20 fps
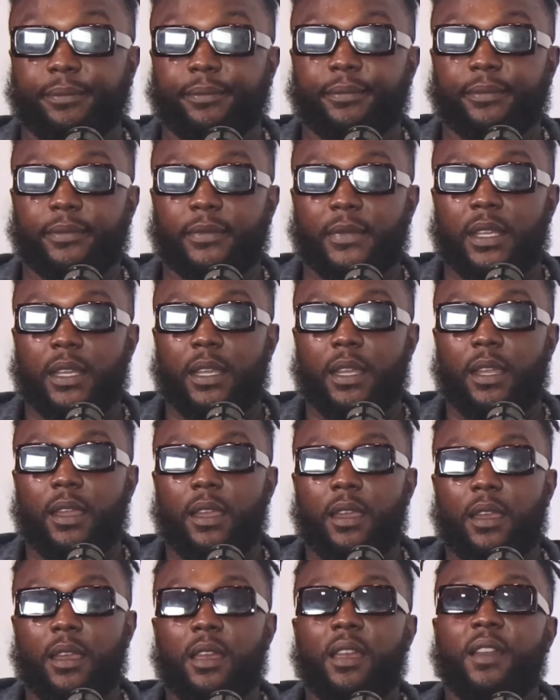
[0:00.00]
Sure.
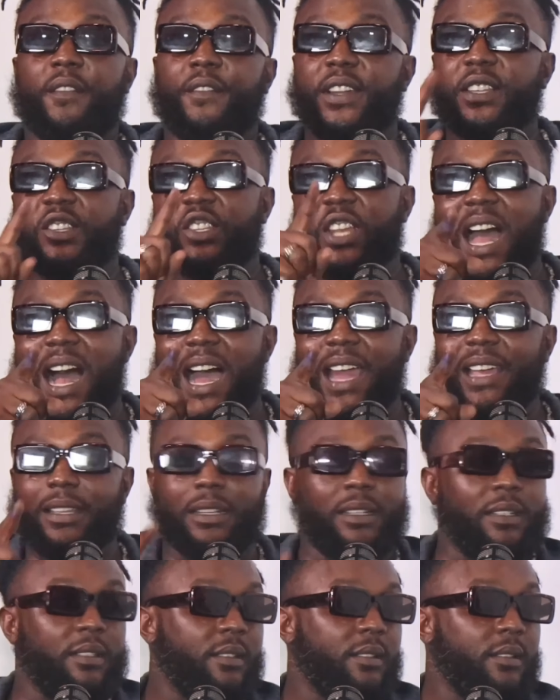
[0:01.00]
Okay.
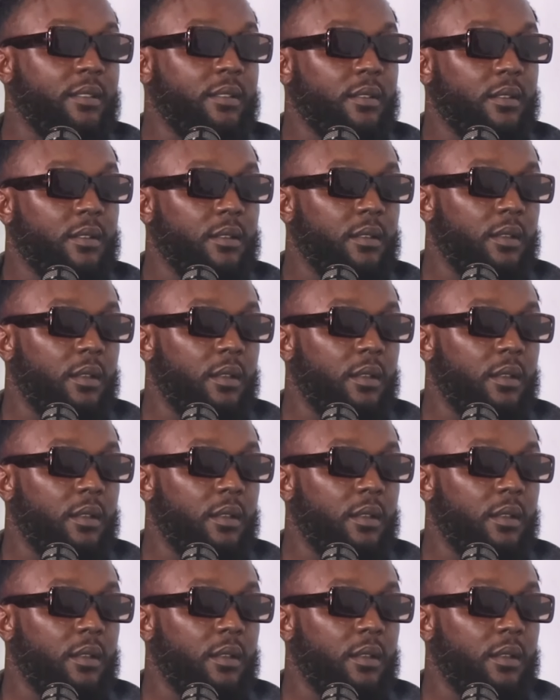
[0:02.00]
Vagina. I ain't gonna hold